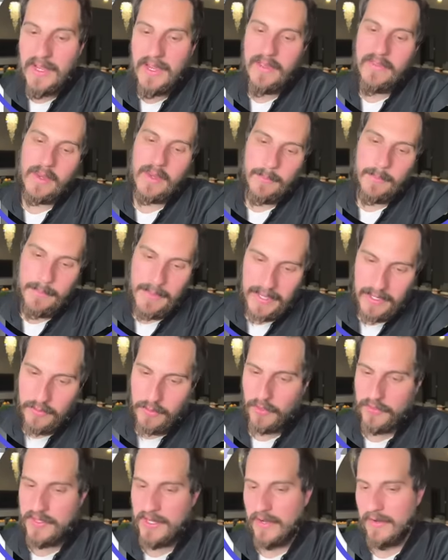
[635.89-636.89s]
And then a big
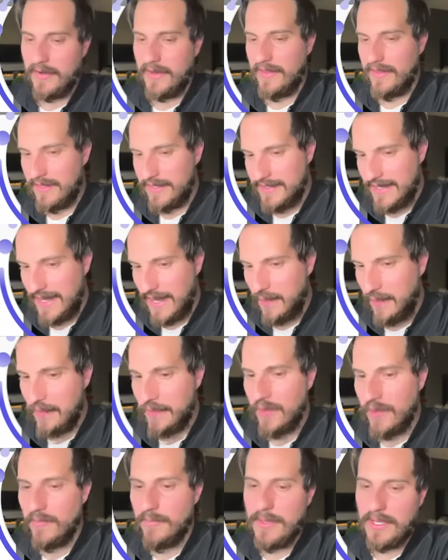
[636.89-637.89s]
growth area and then a downward
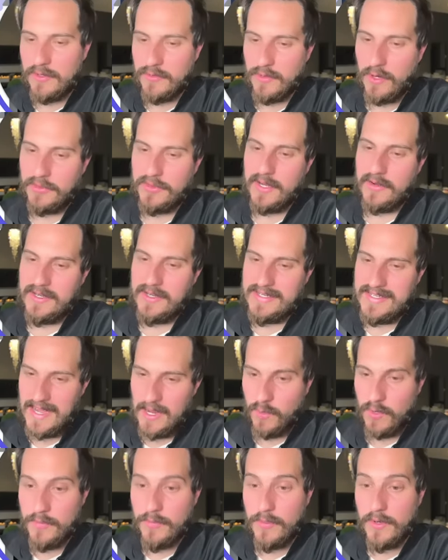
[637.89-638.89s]
move. Big growth area,
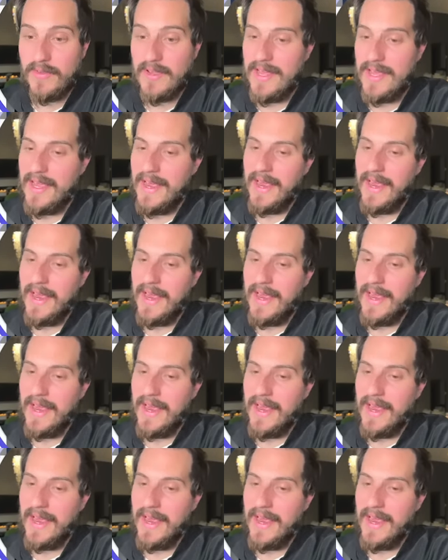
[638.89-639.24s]
downward move.